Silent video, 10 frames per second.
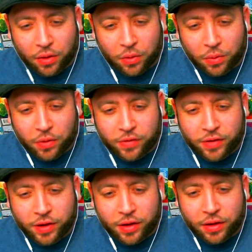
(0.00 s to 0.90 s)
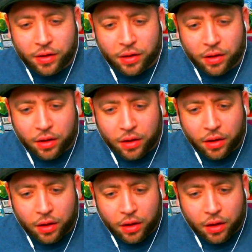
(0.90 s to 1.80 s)
Who is he? I
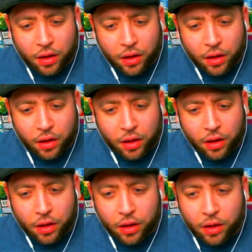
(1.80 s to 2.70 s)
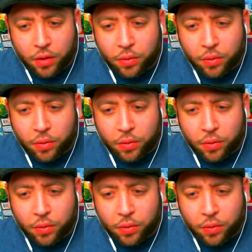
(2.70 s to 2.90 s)
am Groot.